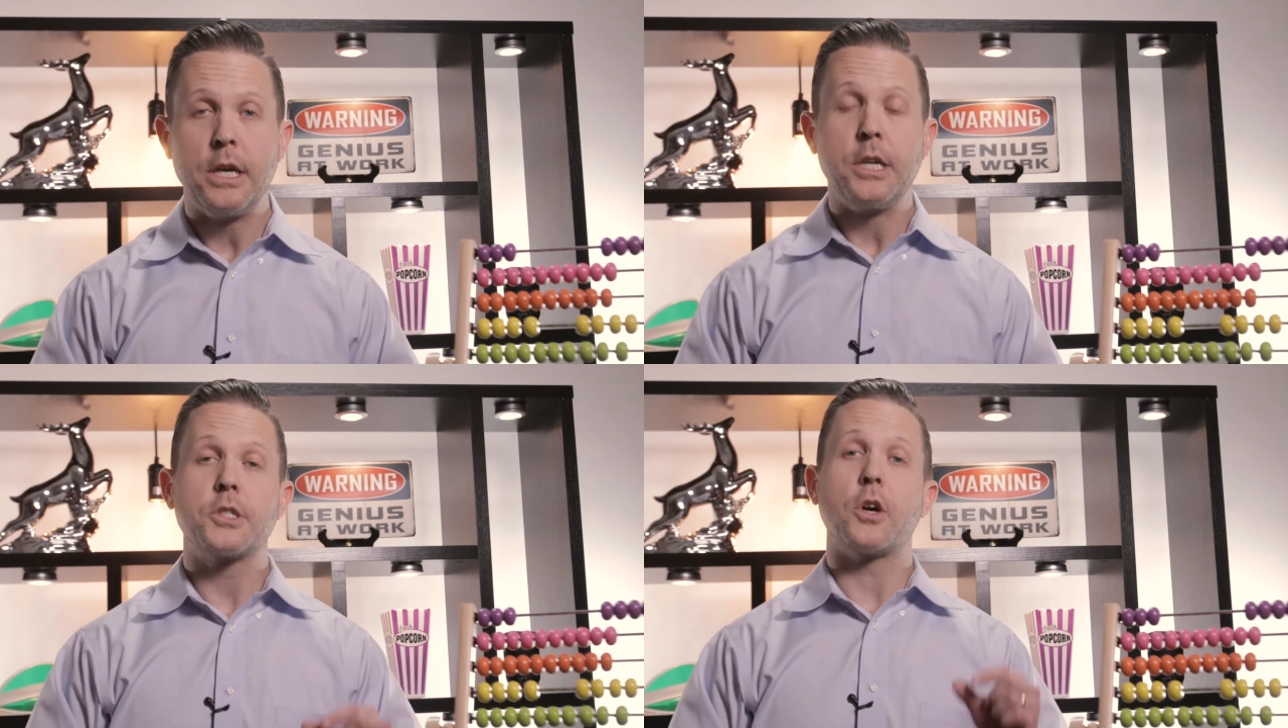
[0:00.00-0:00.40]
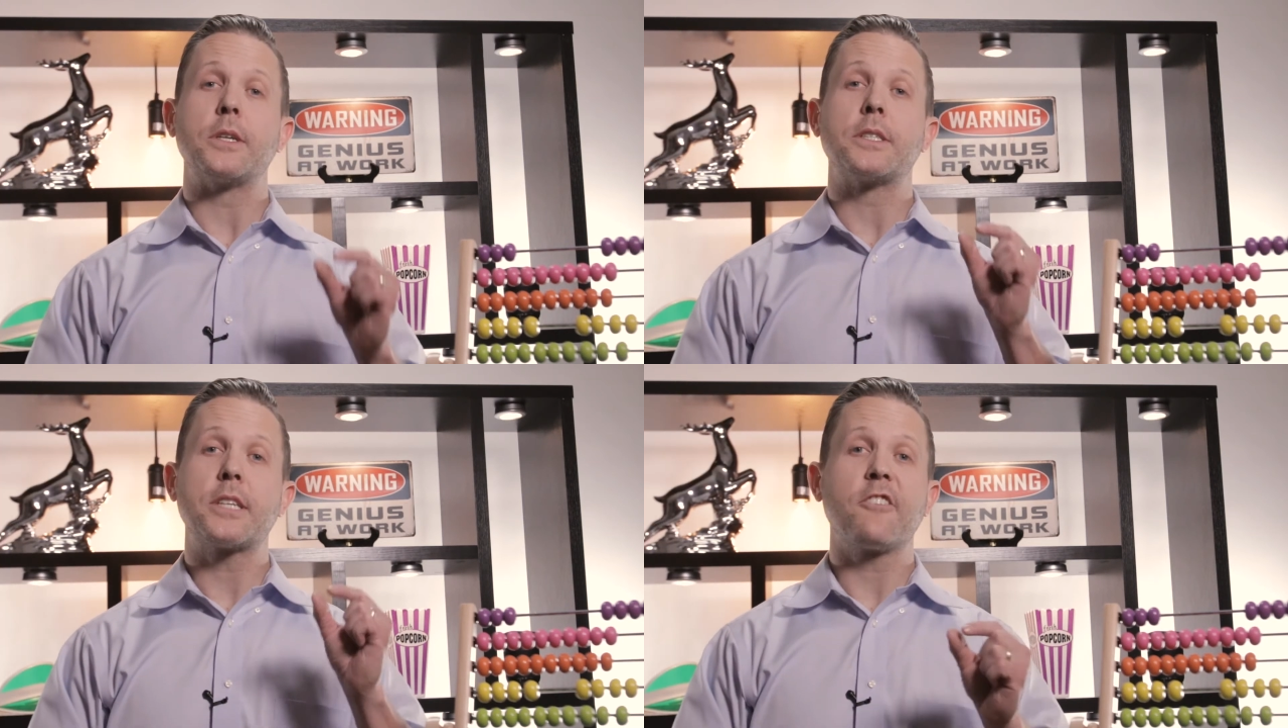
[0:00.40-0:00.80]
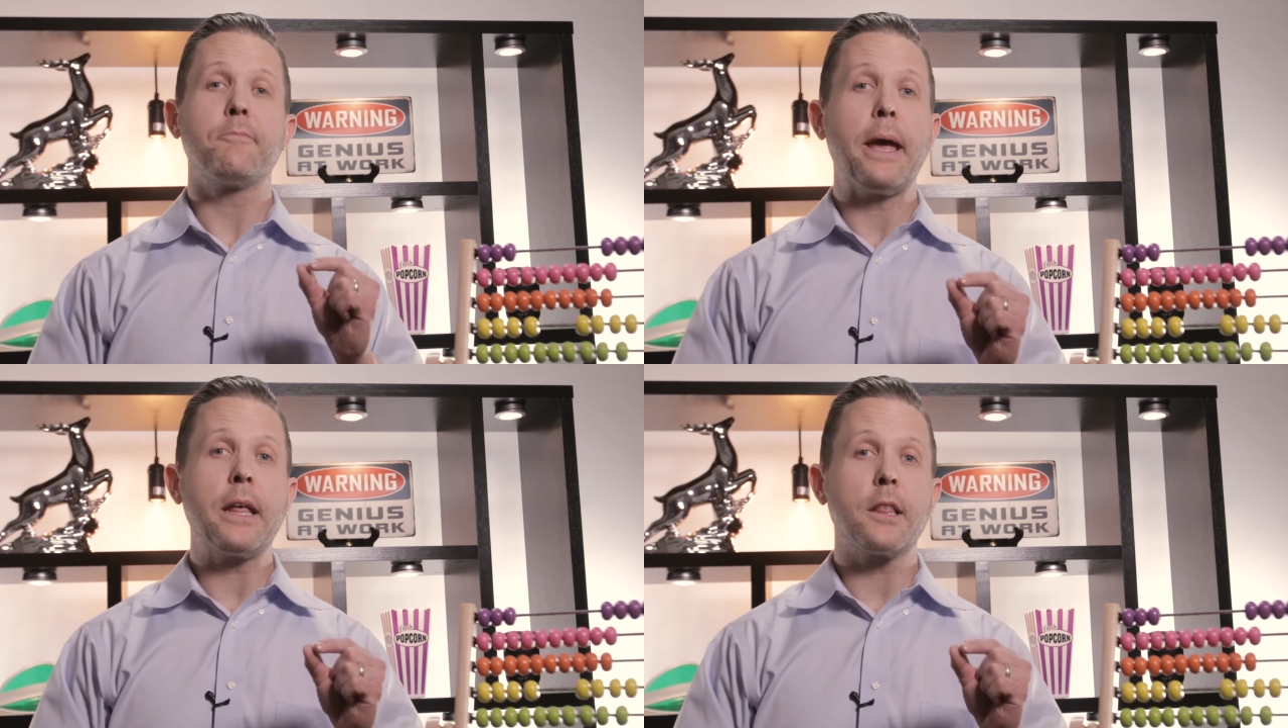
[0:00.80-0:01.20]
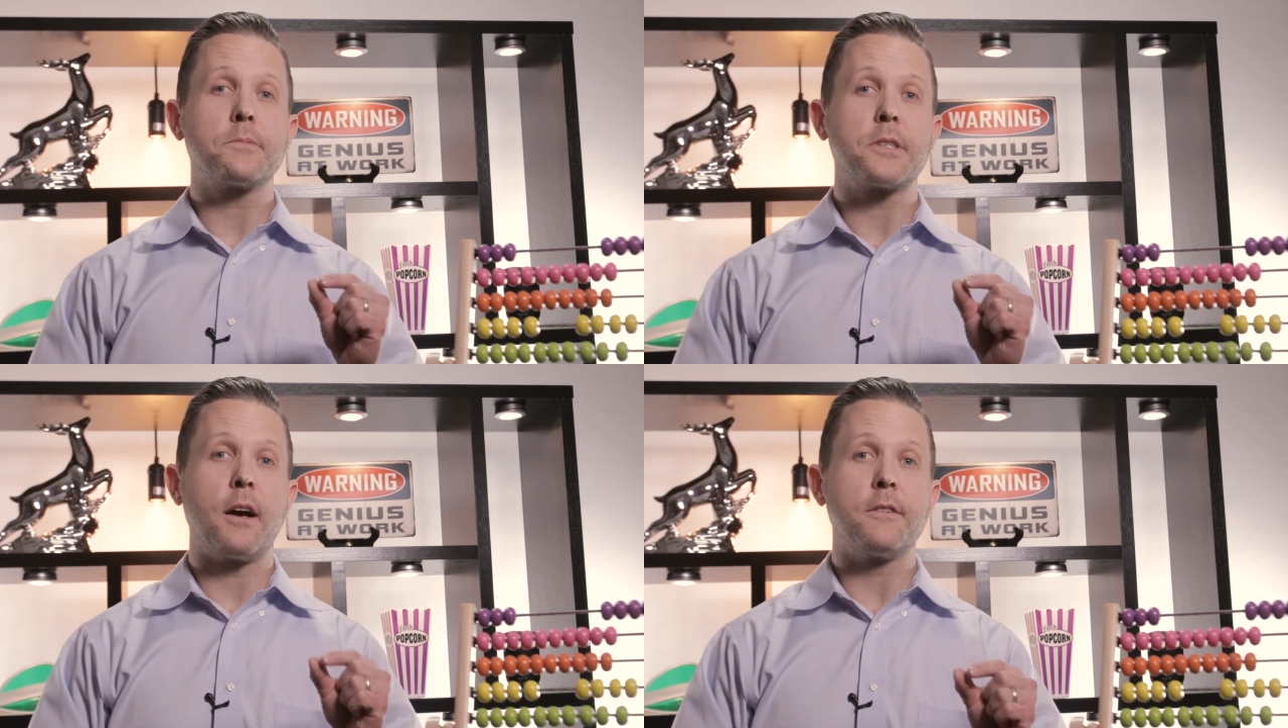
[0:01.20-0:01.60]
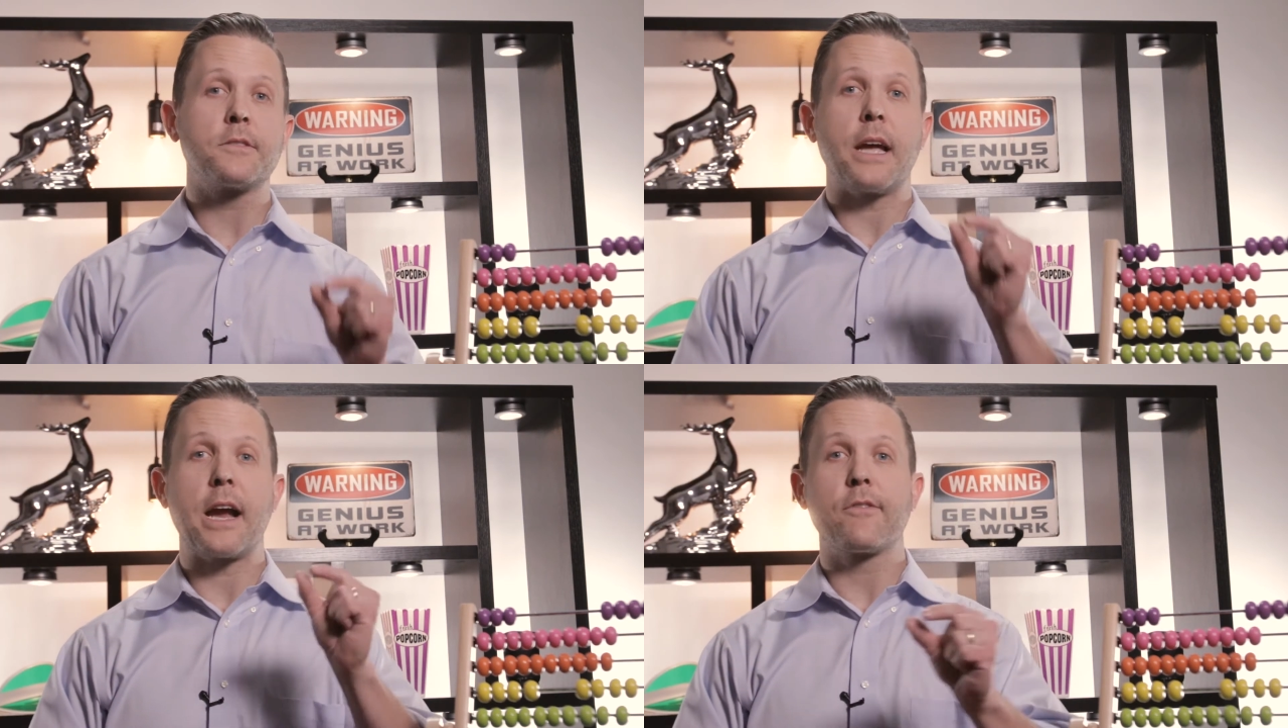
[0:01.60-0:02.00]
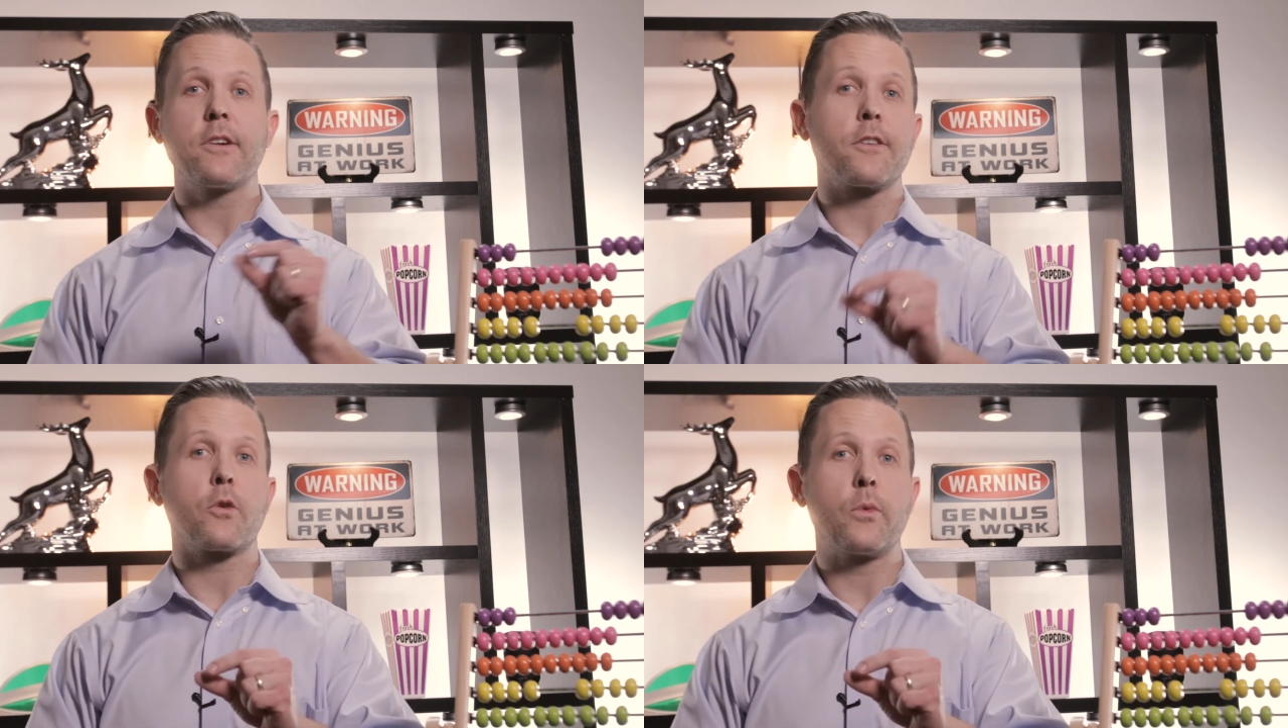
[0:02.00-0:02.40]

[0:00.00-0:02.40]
So instead of paying themselves every other